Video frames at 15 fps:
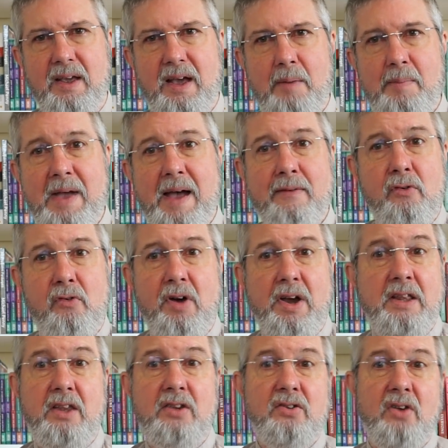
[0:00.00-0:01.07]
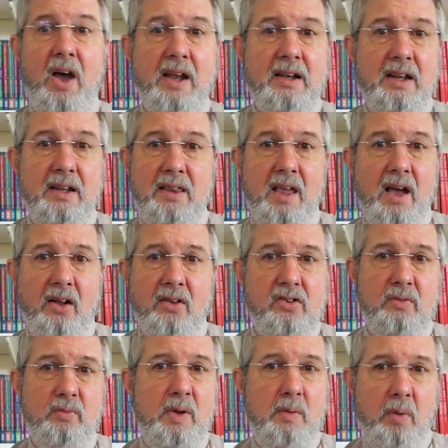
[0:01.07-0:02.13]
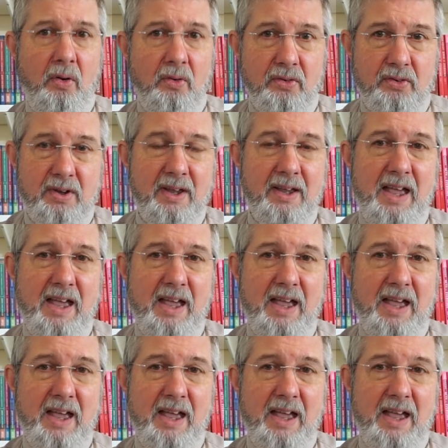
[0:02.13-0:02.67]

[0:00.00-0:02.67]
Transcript: and we have already decided the answer we want,